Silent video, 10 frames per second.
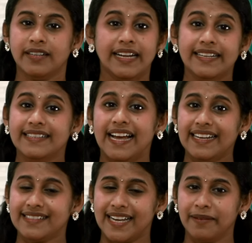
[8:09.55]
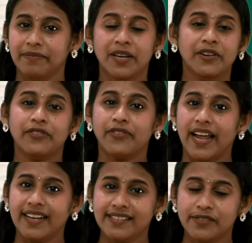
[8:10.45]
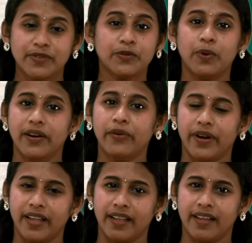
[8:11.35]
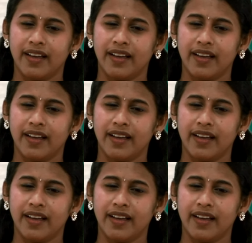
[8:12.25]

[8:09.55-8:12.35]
And that time, Franz was wondering